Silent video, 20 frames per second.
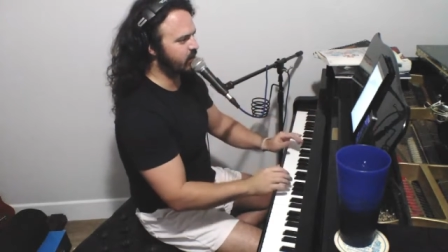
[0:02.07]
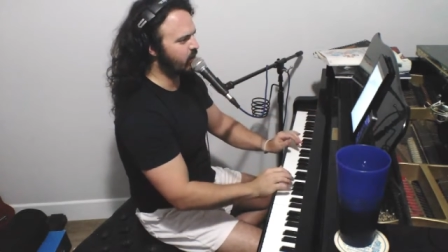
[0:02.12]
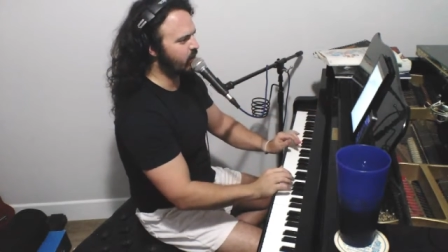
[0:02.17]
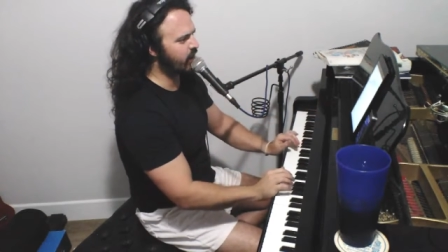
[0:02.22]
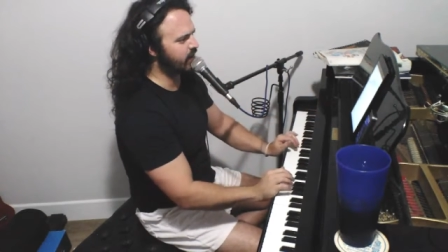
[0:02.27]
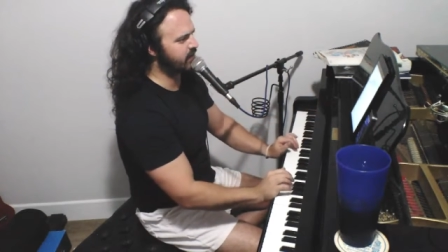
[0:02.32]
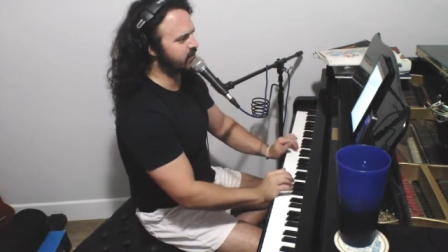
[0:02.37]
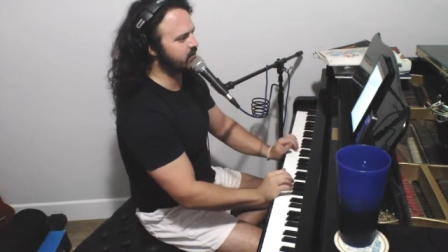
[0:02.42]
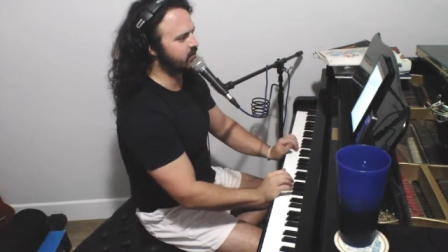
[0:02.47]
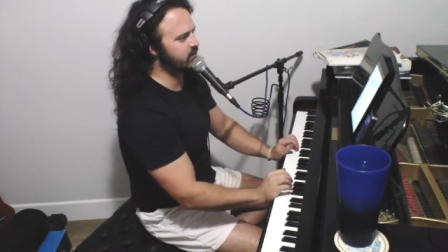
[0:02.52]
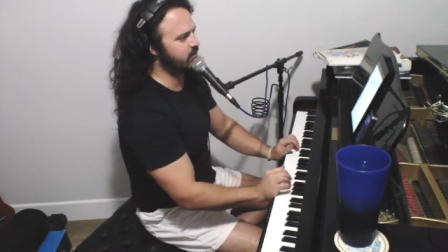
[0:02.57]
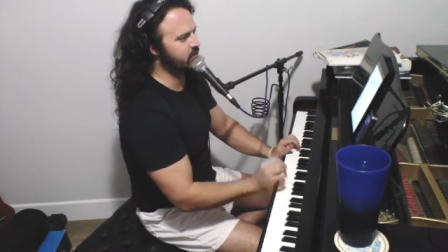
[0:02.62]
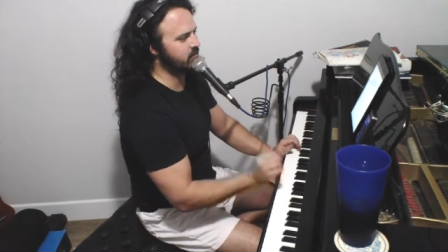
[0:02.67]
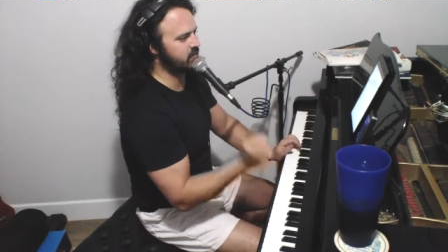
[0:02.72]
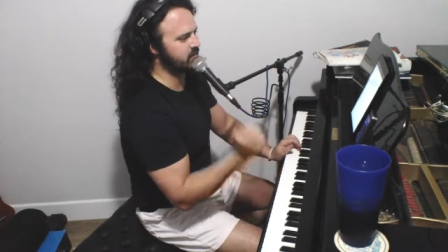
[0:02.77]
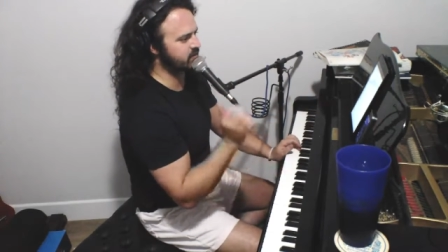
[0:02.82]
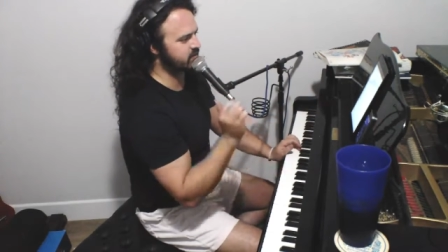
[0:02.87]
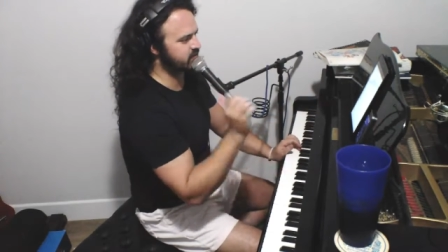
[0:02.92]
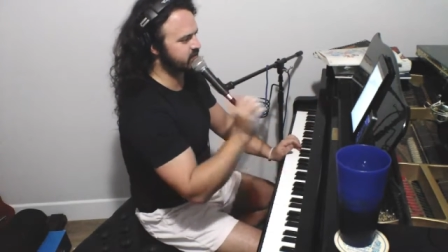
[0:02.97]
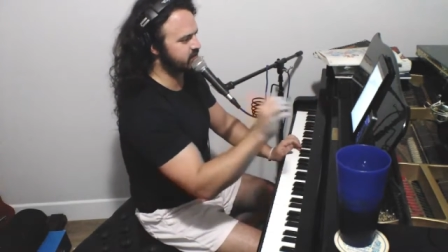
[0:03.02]
oh, I didn't know
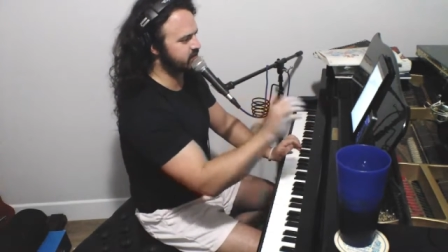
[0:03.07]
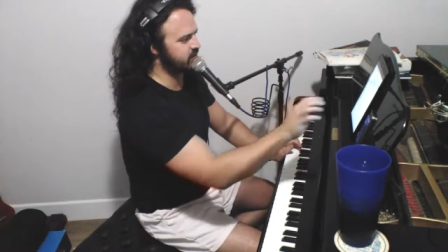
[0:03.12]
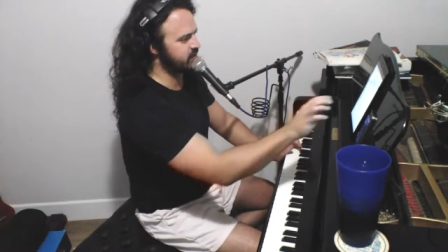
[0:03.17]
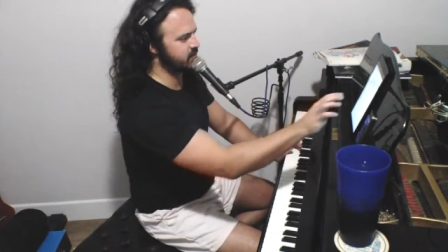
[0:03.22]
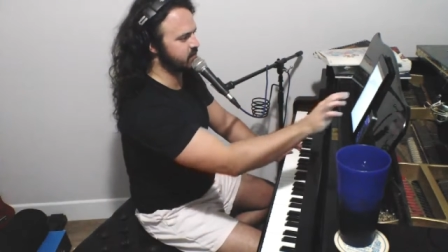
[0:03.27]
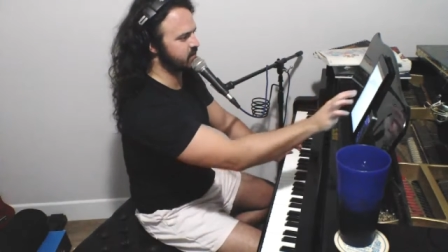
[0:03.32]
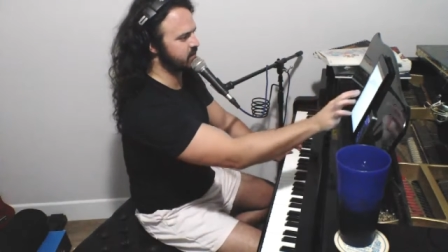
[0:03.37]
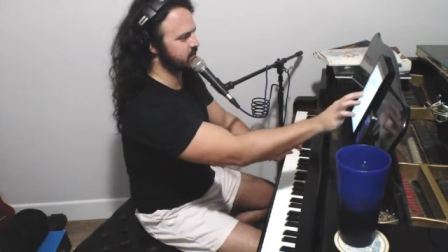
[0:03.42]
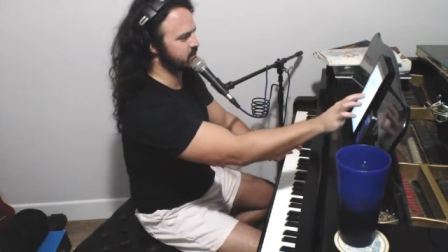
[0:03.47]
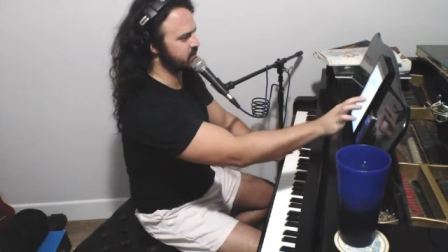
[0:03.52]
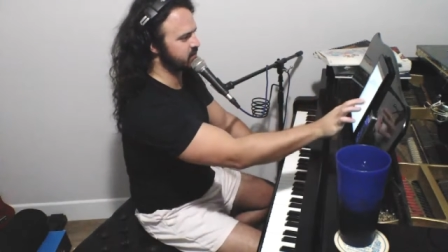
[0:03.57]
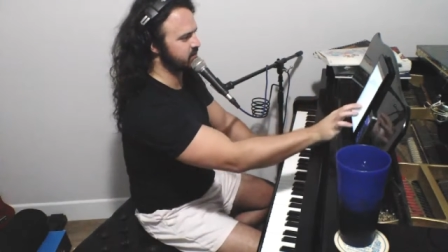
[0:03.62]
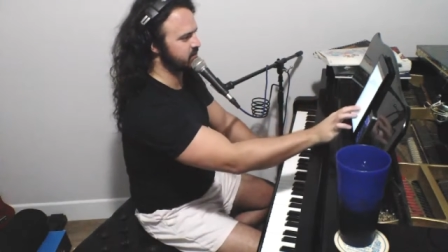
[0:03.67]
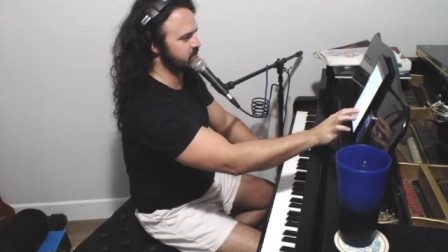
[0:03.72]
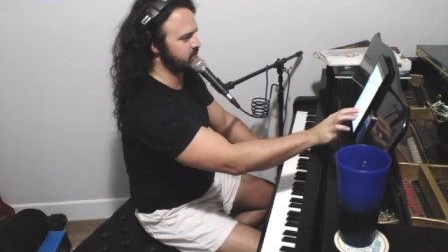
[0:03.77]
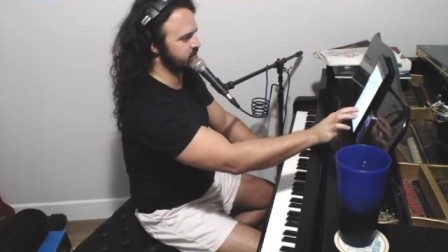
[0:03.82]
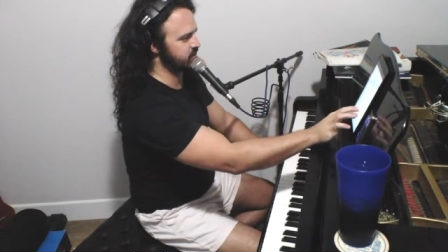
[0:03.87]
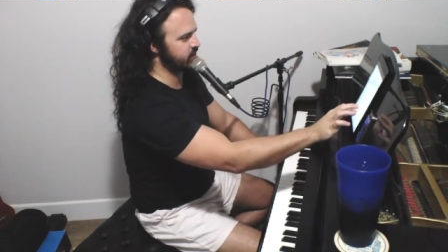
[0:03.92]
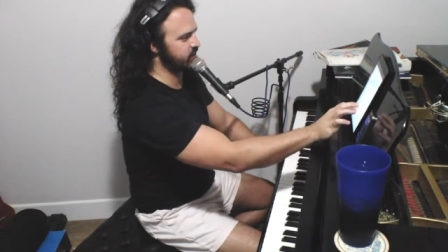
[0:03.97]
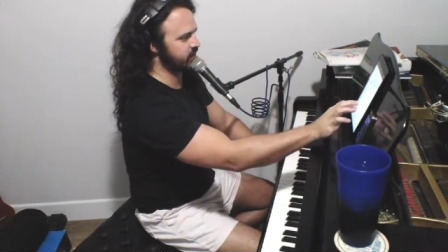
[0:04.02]
this theme song was
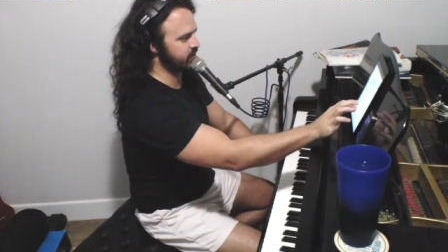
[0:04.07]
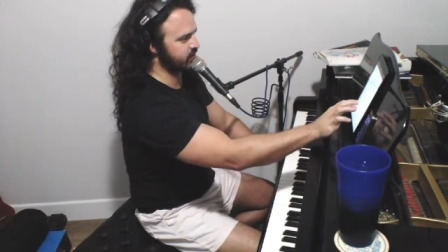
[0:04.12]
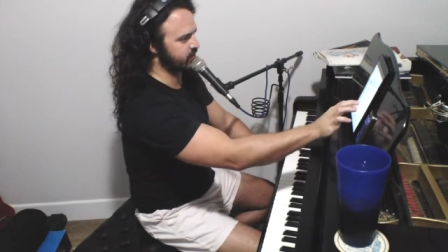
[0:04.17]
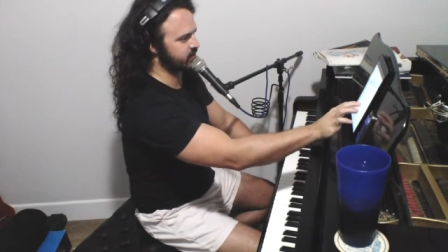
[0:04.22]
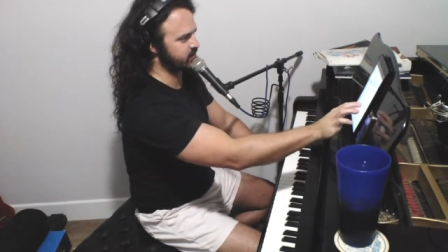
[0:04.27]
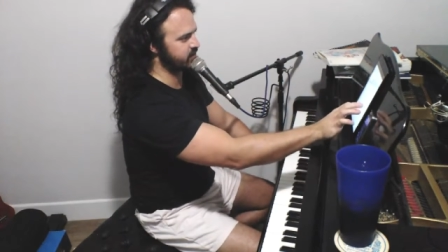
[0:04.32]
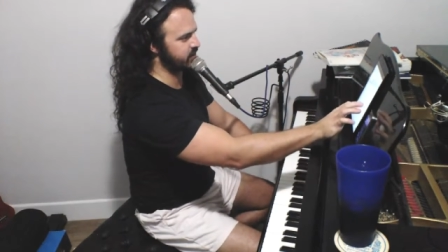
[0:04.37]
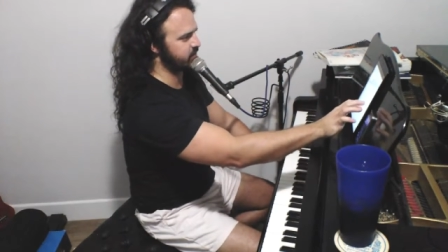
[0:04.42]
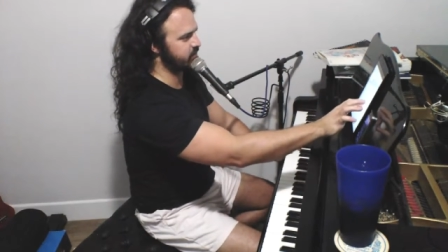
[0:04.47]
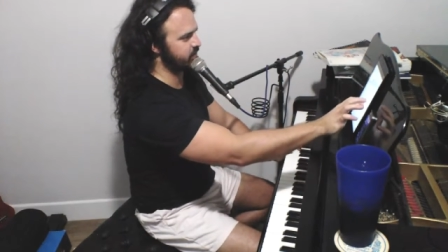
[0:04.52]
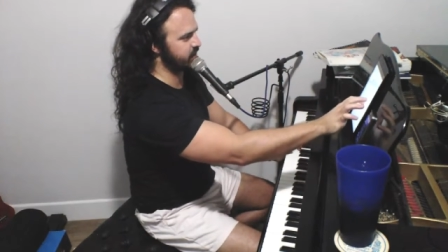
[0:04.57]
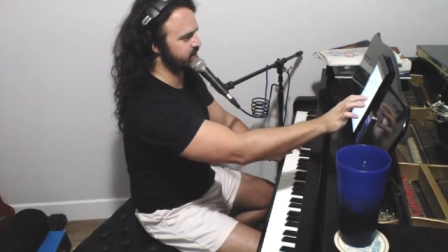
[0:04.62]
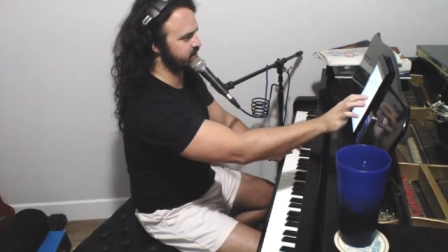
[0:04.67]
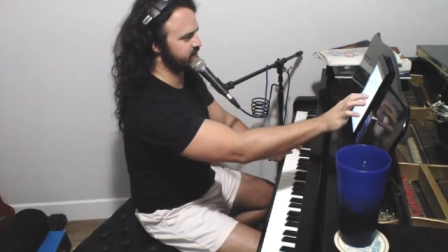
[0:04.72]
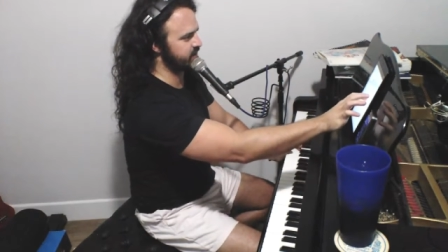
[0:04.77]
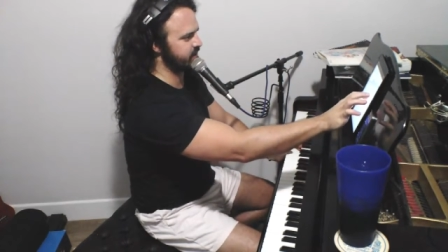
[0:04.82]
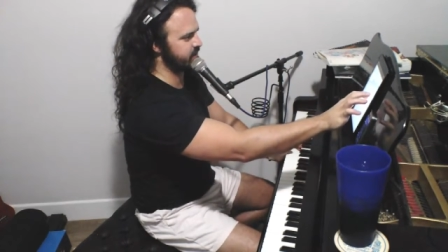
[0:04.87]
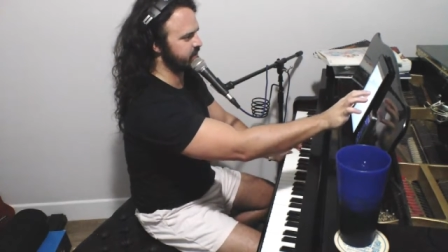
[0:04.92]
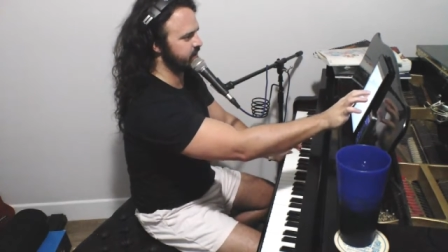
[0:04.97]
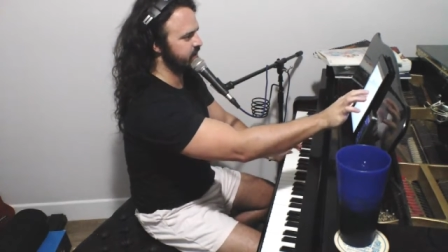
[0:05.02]
so dark, step by
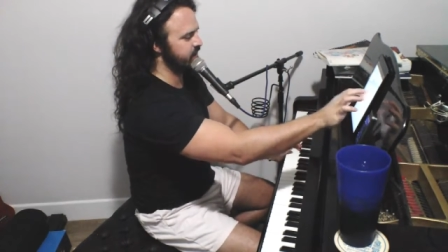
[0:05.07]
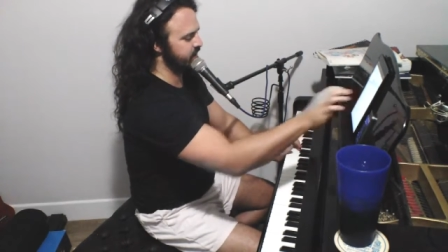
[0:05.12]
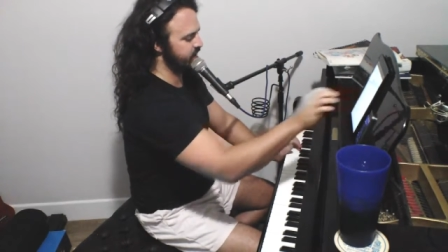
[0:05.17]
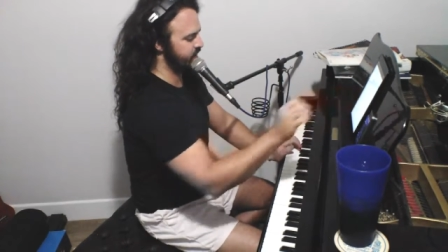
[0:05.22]
step.